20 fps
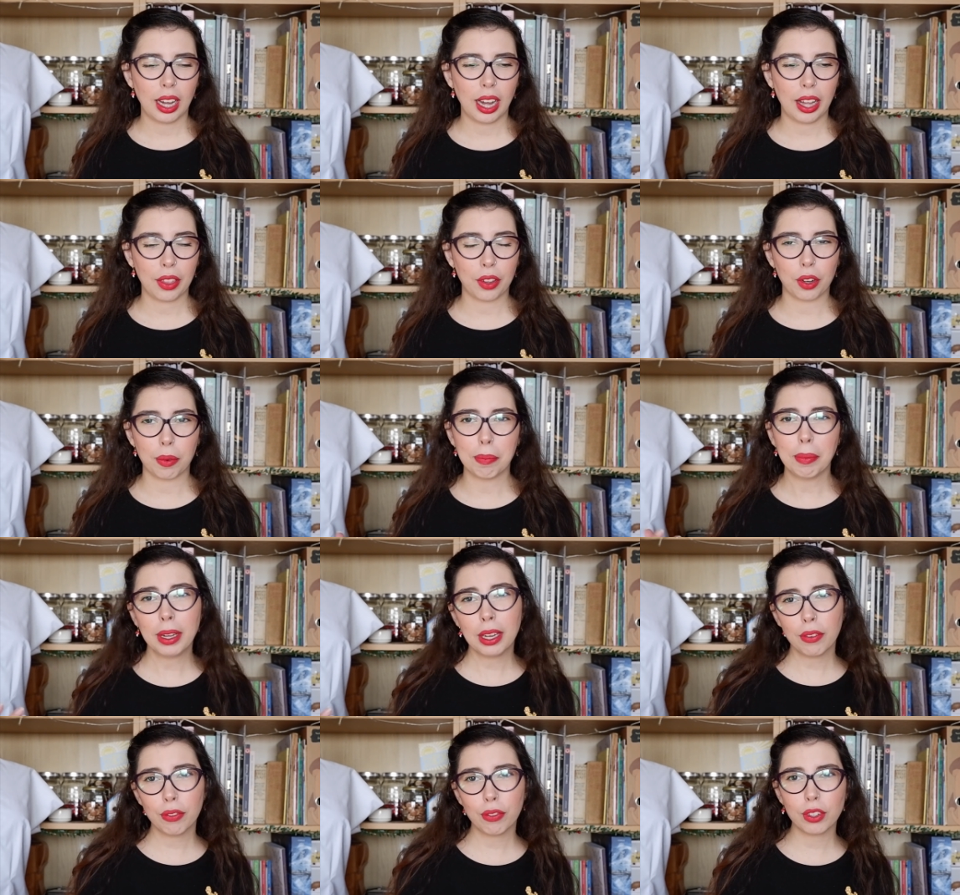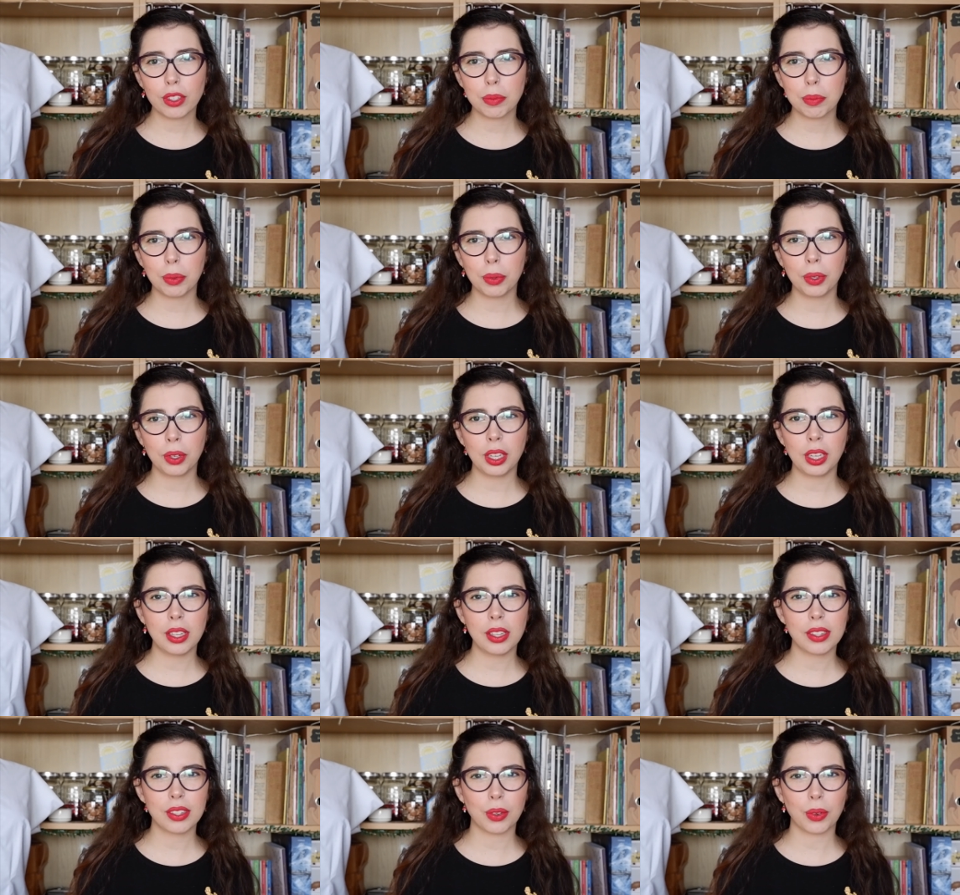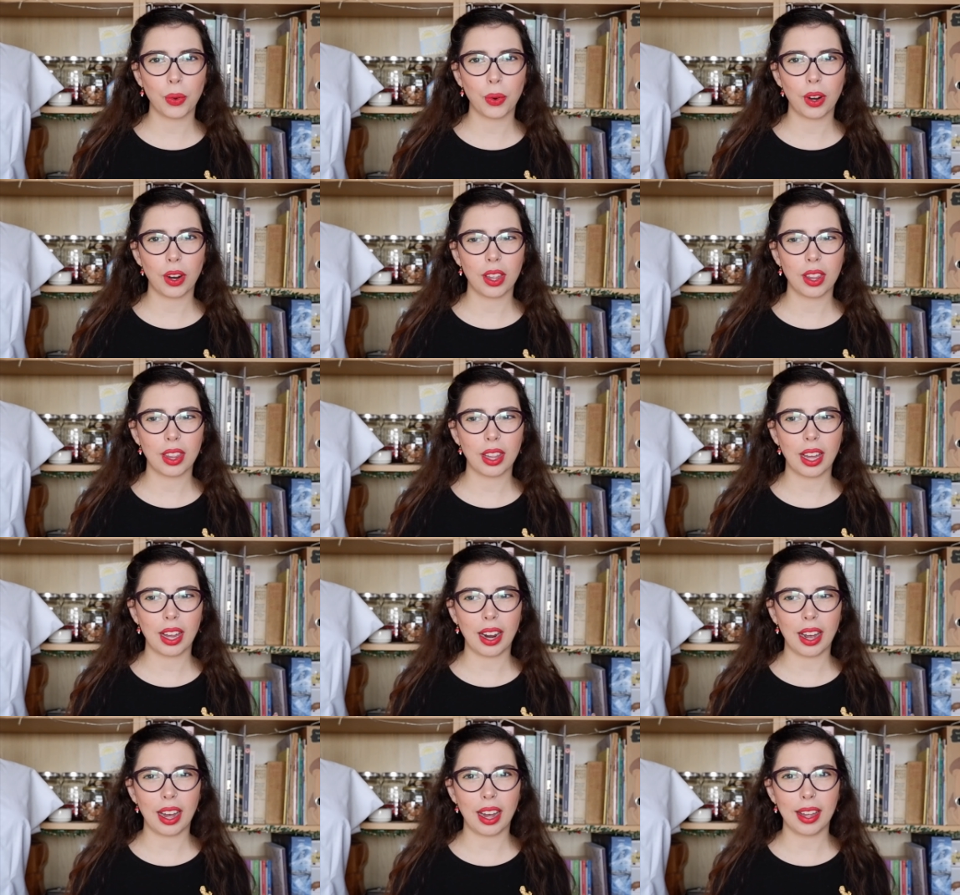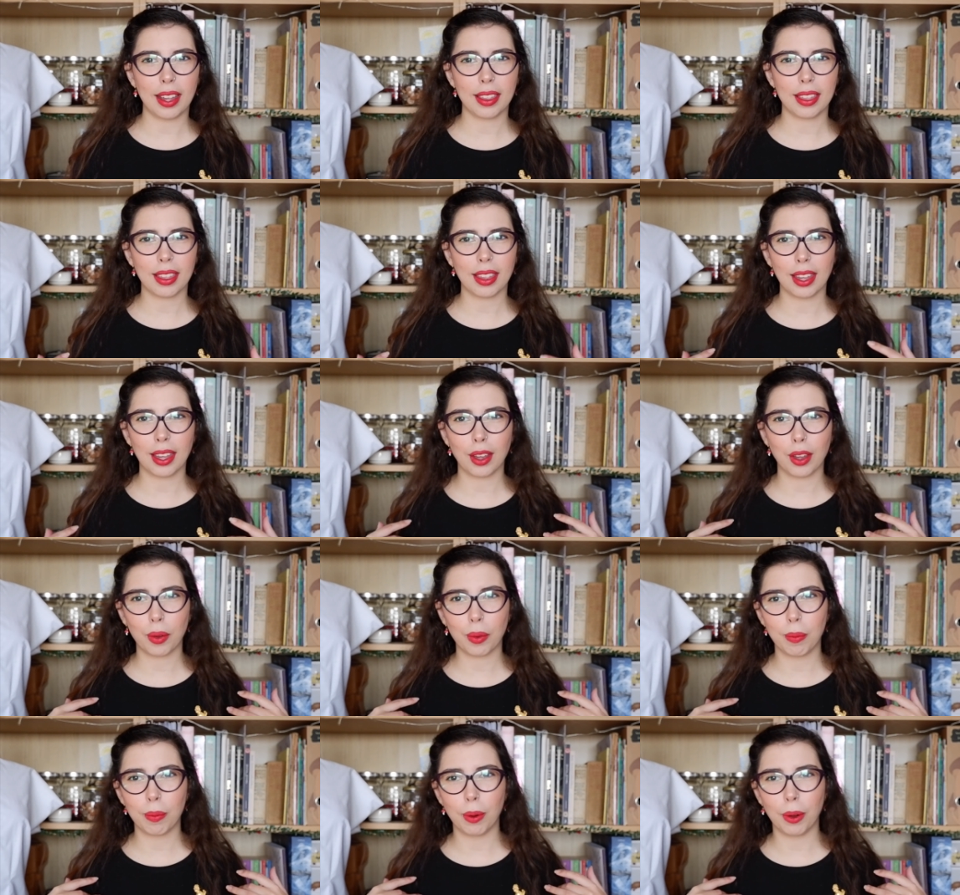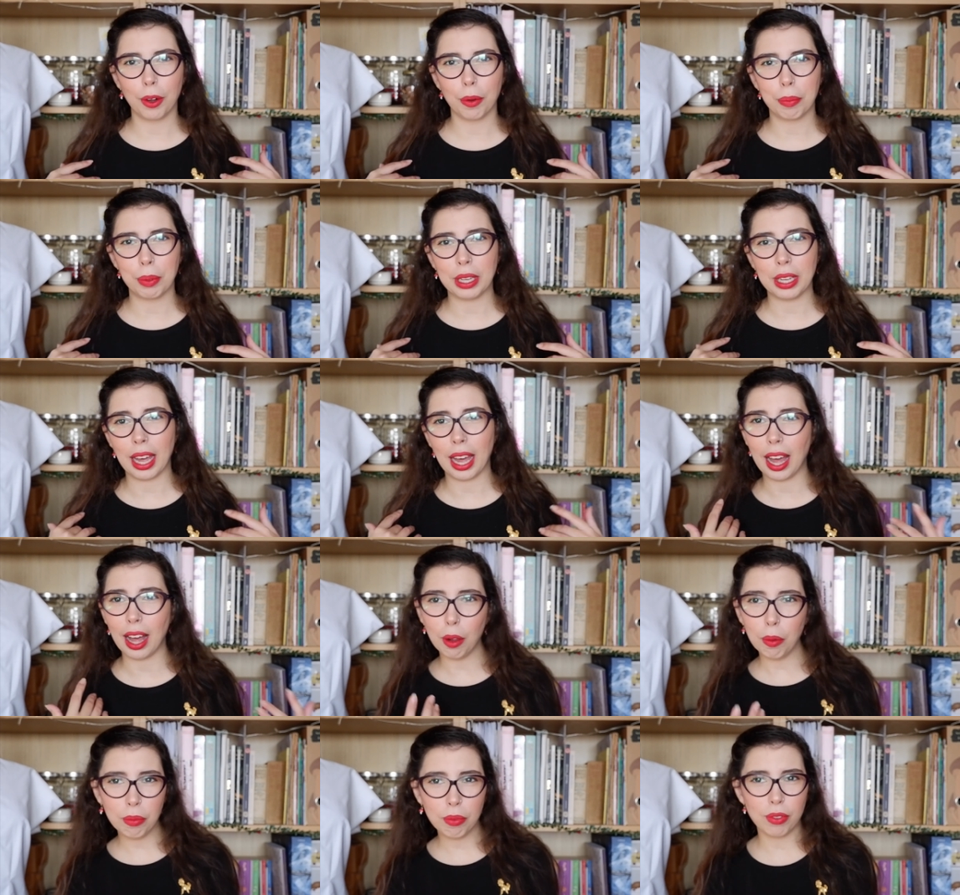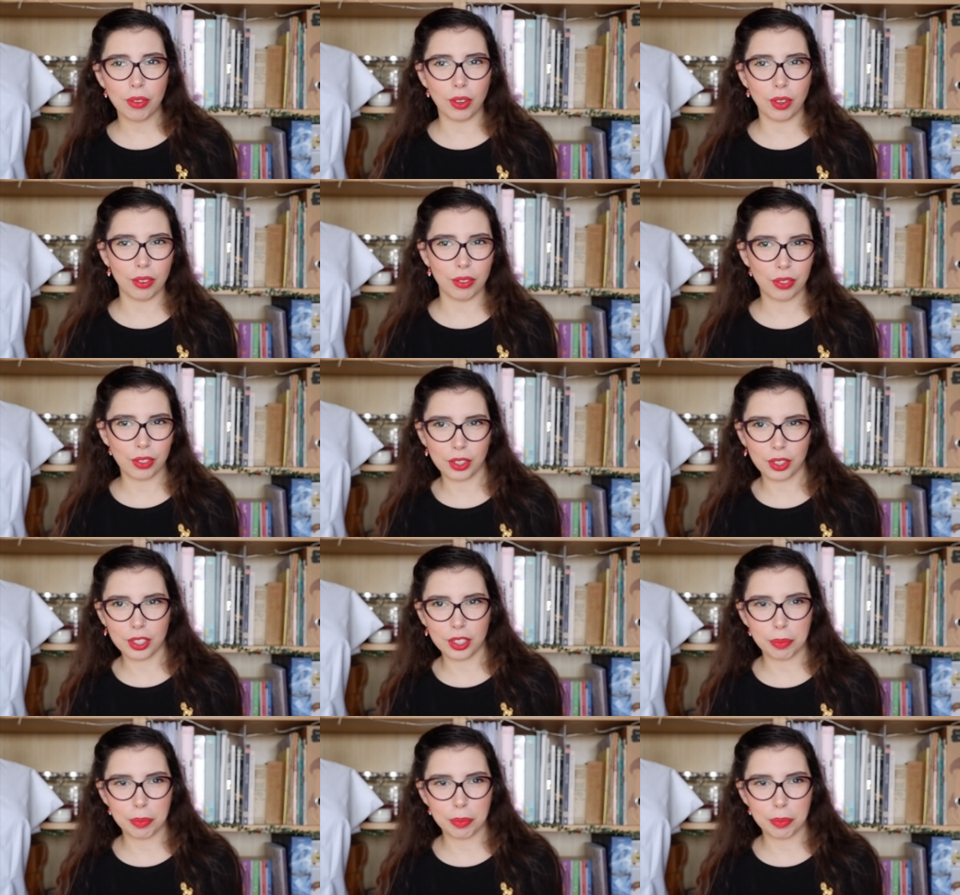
either made for spoonies or that I think would be helpful for